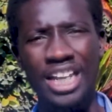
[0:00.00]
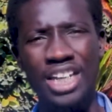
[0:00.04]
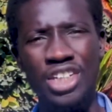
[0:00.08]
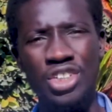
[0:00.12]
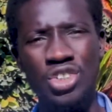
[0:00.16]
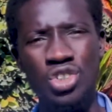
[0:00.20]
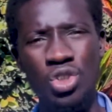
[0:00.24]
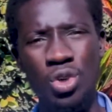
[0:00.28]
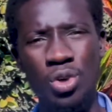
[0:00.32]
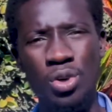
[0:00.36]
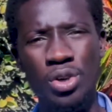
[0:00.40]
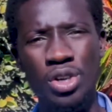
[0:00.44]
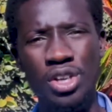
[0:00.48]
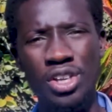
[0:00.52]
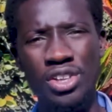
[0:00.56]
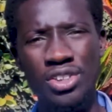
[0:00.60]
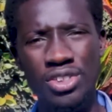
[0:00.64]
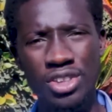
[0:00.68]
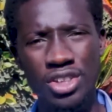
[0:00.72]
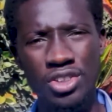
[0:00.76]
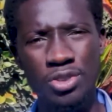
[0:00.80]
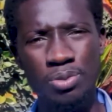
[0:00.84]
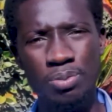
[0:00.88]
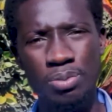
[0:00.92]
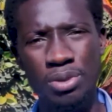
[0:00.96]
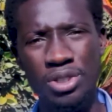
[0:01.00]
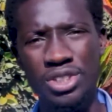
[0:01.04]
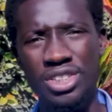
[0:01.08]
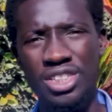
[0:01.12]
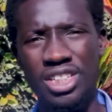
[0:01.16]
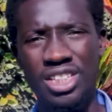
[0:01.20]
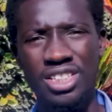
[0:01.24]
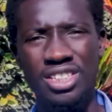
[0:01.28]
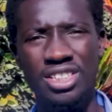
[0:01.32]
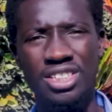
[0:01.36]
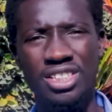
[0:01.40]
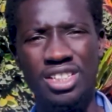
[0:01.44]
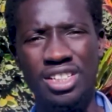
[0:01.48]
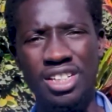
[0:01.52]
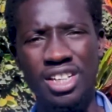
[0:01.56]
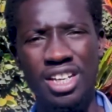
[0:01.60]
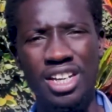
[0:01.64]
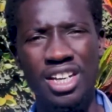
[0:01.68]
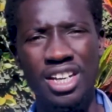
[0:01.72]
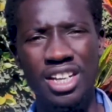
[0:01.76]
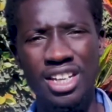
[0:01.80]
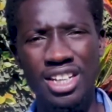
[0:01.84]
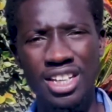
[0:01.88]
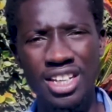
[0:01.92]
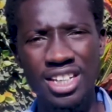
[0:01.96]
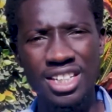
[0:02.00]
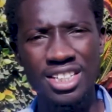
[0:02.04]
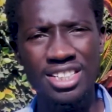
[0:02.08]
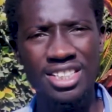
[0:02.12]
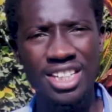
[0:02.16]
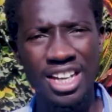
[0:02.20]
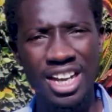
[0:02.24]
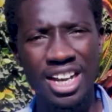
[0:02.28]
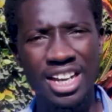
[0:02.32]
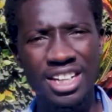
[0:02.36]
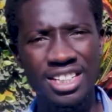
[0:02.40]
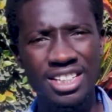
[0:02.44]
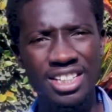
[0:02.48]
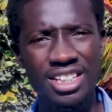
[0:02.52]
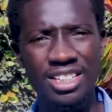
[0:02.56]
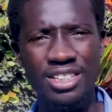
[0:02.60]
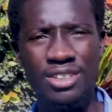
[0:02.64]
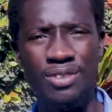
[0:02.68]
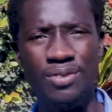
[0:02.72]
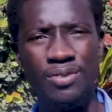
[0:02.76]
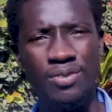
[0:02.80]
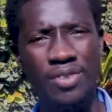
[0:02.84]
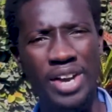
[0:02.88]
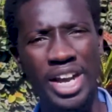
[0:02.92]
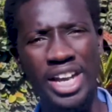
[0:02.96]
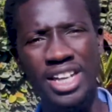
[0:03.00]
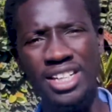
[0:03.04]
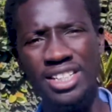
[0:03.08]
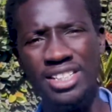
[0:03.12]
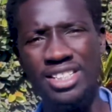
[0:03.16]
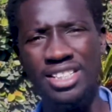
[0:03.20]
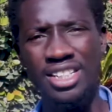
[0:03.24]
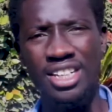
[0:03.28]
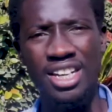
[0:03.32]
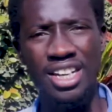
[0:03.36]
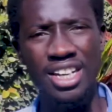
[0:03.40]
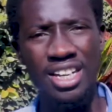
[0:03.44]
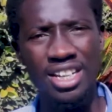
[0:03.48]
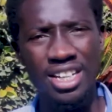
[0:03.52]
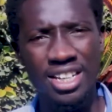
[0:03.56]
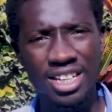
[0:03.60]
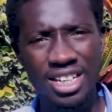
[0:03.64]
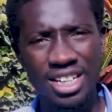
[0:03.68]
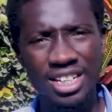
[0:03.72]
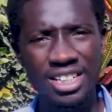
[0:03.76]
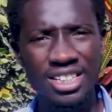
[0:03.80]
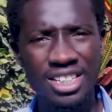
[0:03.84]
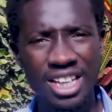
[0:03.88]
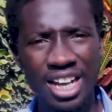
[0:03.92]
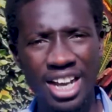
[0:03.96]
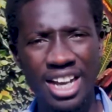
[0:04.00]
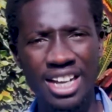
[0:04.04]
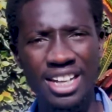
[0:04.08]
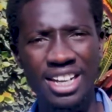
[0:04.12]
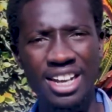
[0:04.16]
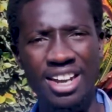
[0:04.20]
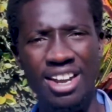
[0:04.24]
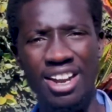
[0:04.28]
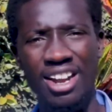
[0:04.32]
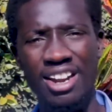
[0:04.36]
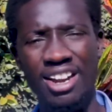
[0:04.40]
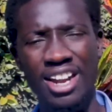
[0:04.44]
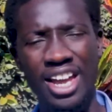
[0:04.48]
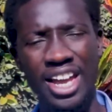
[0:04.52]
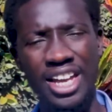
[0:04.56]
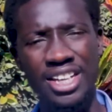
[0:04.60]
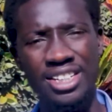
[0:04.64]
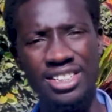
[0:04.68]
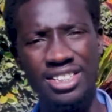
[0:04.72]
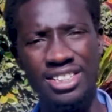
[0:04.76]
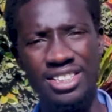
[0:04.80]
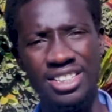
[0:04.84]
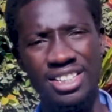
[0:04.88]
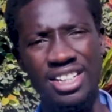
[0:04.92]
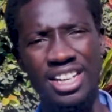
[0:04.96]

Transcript: So in this process, needs are identified, needs are analyzed,